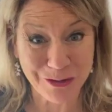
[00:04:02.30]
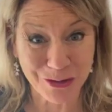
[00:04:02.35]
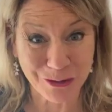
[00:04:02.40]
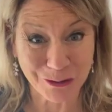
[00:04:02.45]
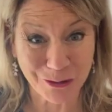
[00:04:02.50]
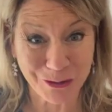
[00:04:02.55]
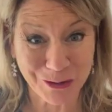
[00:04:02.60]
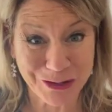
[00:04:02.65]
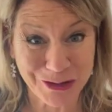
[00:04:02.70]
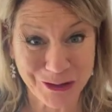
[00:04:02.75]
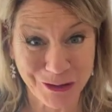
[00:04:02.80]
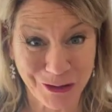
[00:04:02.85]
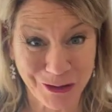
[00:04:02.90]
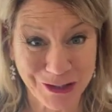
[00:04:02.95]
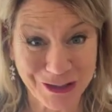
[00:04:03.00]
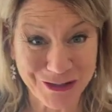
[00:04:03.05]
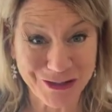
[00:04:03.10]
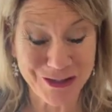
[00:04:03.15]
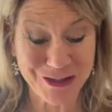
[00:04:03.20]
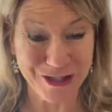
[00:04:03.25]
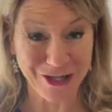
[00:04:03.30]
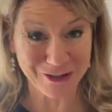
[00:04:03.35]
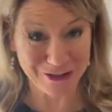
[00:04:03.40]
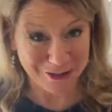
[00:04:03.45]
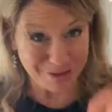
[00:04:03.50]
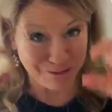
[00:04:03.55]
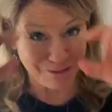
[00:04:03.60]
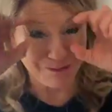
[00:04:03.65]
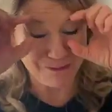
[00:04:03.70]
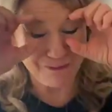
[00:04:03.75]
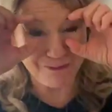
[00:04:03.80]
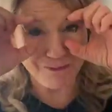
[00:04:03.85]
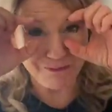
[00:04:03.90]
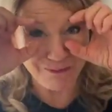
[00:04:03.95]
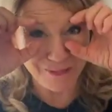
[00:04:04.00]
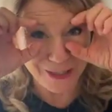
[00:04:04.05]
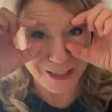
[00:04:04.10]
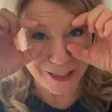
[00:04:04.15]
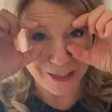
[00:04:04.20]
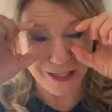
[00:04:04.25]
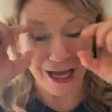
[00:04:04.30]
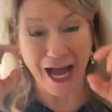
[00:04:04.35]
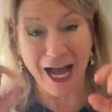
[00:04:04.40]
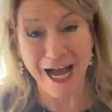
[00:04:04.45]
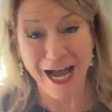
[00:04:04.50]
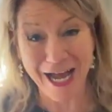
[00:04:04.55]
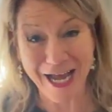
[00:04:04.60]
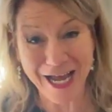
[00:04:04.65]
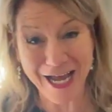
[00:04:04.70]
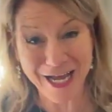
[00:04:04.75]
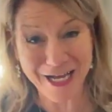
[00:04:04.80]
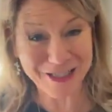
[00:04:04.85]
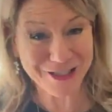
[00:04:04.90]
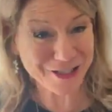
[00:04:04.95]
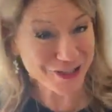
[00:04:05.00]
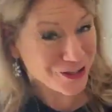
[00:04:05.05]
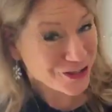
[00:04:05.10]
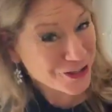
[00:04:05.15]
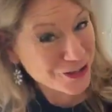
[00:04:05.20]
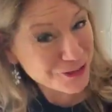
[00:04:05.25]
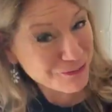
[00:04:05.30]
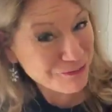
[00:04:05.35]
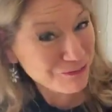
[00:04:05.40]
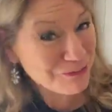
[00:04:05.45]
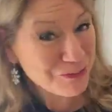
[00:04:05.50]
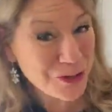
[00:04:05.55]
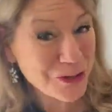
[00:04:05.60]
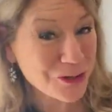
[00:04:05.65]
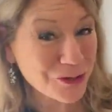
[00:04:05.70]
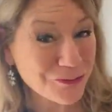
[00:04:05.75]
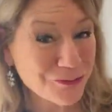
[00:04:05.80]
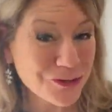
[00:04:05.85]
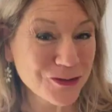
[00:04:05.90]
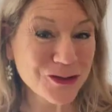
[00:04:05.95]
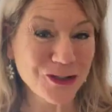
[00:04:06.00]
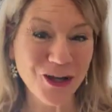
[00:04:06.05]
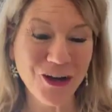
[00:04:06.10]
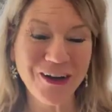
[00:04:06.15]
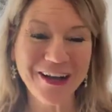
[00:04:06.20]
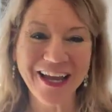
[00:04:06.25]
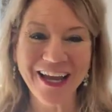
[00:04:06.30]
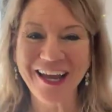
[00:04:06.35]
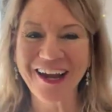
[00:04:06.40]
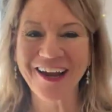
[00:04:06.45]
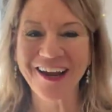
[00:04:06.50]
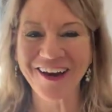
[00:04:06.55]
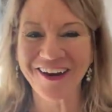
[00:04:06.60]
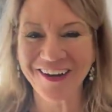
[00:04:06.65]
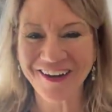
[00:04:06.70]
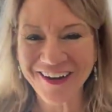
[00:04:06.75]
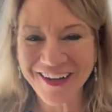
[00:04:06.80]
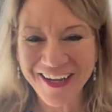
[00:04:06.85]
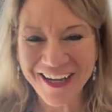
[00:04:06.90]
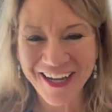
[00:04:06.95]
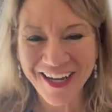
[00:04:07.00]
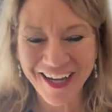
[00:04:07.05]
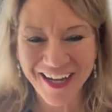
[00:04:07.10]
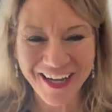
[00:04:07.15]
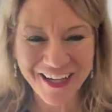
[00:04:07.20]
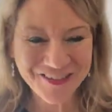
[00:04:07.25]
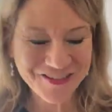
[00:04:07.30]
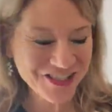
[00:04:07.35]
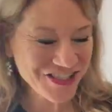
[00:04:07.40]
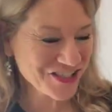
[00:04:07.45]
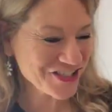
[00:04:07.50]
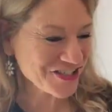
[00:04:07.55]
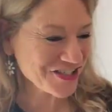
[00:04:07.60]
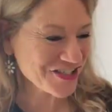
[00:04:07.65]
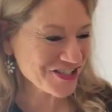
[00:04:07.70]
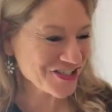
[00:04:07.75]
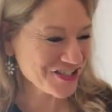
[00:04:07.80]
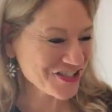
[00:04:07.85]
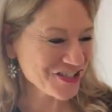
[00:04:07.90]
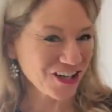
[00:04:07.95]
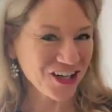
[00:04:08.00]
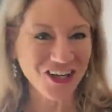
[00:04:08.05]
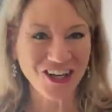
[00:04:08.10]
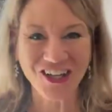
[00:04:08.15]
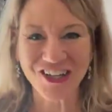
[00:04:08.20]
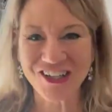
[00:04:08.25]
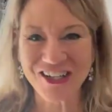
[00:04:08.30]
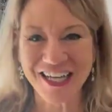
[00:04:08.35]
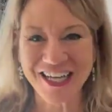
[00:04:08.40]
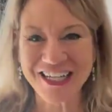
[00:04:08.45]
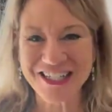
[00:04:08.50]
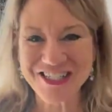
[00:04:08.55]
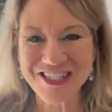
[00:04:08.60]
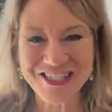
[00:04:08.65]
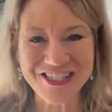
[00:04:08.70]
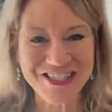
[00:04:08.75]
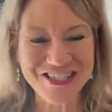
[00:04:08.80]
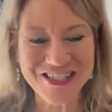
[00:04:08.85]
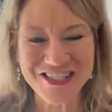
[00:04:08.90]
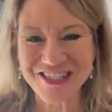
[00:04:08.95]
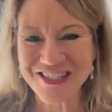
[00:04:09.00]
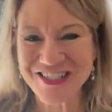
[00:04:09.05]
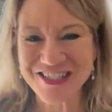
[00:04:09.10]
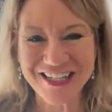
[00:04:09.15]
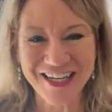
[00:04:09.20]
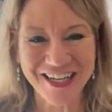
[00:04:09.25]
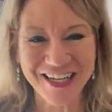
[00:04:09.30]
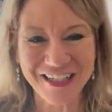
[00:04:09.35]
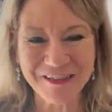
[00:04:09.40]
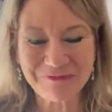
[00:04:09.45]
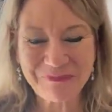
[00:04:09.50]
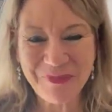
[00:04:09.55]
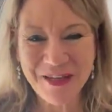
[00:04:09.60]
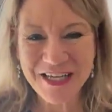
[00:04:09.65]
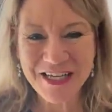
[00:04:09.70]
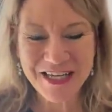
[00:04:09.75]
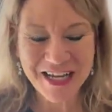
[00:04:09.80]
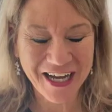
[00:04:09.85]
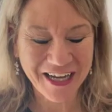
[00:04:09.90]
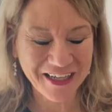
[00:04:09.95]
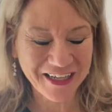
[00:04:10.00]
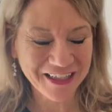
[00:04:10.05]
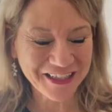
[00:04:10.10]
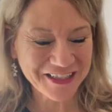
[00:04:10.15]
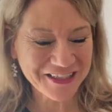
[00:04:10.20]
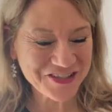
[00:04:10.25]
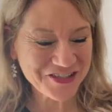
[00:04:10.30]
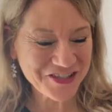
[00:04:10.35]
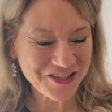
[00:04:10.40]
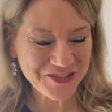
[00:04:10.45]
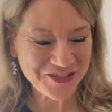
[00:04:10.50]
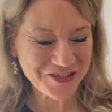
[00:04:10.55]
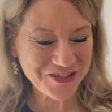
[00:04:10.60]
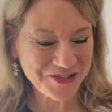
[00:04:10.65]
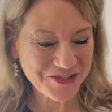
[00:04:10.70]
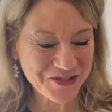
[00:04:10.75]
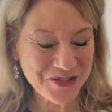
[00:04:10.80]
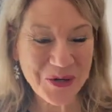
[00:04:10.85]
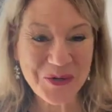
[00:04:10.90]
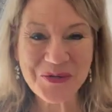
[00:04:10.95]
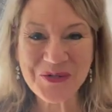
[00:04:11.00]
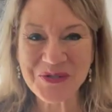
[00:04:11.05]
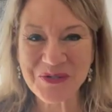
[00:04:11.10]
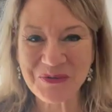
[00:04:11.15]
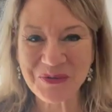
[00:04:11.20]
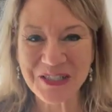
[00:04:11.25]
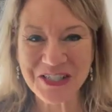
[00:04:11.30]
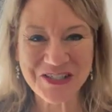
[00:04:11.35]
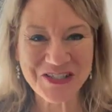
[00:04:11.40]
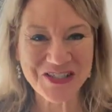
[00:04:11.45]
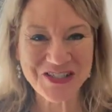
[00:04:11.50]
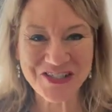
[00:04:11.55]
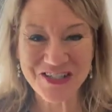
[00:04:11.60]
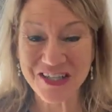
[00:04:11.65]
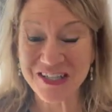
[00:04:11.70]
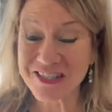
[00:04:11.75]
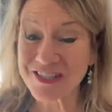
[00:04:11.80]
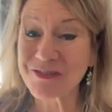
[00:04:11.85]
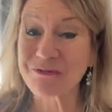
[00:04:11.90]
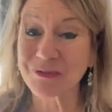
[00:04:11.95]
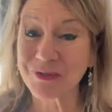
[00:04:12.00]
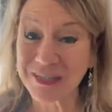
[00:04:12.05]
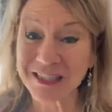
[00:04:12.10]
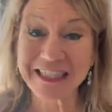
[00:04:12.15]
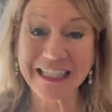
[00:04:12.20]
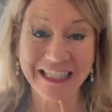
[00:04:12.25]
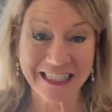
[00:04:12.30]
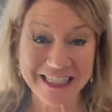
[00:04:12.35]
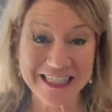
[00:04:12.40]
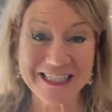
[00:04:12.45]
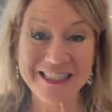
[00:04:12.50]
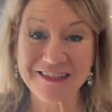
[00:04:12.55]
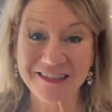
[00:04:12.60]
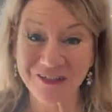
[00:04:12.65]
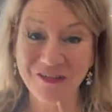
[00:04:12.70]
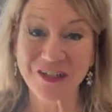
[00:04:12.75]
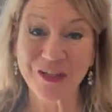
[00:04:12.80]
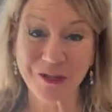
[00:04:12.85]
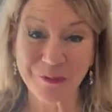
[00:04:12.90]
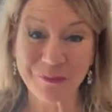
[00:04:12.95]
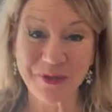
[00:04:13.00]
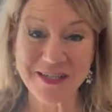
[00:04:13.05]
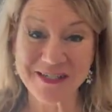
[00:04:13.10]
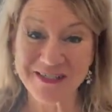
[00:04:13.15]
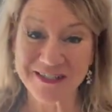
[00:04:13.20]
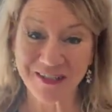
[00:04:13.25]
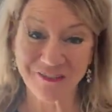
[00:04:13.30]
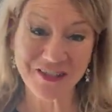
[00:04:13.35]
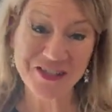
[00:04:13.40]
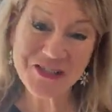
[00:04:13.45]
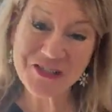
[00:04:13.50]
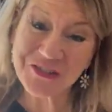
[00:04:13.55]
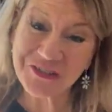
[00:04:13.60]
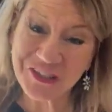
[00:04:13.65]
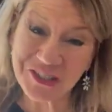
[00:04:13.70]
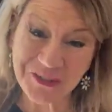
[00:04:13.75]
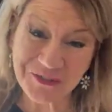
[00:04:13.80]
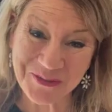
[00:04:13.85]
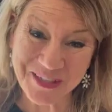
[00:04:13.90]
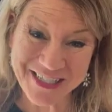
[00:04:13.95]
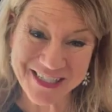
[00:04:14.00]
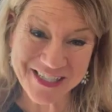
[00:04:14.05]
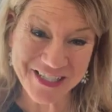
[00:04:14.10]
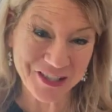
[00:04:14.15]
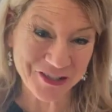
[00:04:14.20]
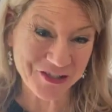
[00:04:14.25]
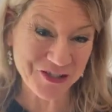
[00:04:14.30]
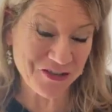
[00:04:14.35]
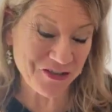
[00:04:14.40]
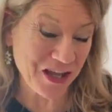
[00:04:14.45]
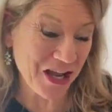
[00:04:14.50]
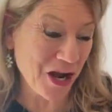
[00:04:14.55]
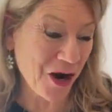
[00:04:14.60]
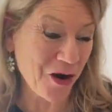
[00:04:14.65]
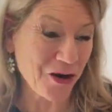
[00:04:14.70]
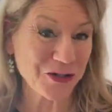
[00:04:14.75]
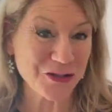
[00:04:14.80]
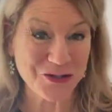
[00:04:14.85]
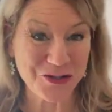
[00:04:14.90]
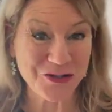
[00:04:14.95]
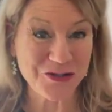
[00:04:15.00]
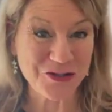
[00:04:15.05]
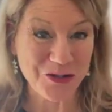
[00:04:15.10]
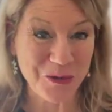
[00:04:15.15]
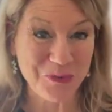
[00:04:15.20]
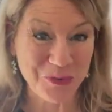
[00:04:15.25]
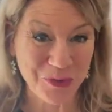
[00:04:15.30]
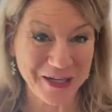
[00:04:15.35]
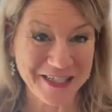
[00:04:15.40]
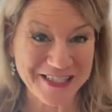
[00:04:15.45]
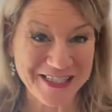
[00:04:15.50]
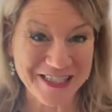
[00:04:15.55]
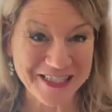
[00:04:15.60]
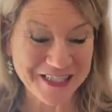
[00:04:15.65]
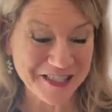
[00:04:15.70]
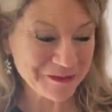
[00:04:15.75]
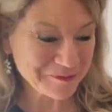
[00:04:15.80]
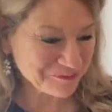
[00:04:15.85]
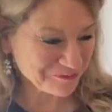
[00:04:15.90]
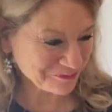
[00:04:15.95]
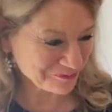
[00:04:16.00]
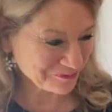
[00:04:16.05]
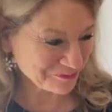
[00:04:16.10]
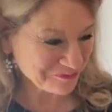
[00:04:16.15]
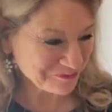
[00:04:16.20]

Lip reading: absolutely darling. She's got these big eyes, beautiful long hair. She's just a doll, and she's just so sweet. She just really is living her best life, because little ones, they are just so present.